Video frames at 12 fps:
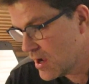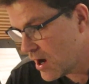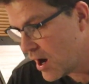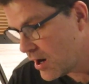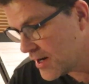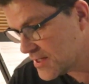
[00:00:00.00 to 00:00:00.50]

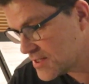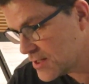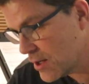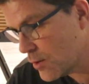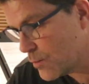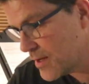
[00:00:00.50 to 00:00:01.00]
All right,
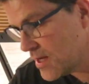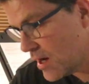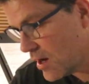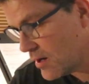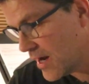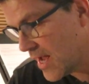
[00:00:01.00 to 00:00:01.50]
so we
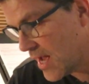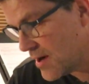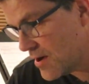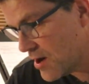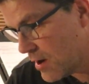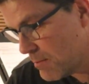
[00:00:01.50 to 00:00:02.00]
are at
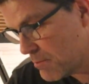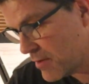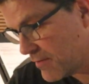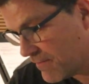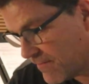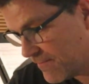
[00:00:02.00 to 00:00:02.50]

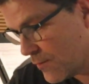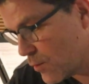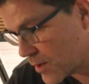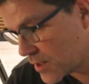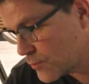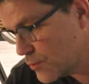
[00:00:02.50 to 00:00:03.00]
number
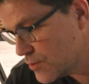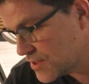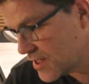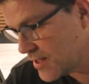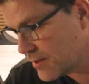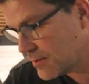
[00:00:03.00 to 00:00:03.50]
4,
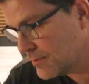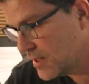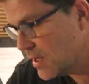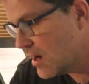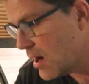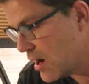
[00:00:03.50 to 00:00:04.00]
cruising here.
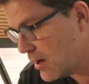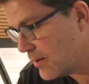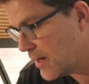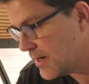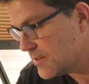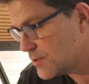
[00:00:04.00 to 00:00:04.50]
All
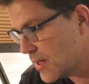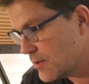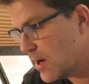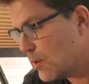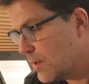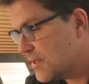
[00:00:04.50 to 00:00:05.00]
right, so I don't
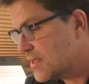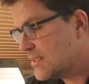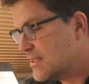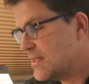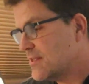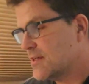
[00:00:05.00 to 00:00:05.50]
know how well you can
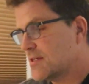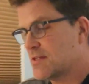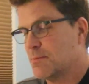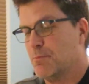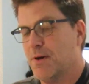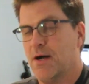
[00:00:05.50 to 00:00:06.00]
see
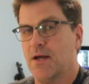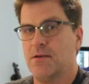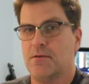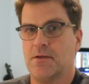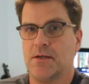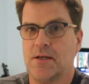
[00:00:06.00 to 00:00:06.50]
this, but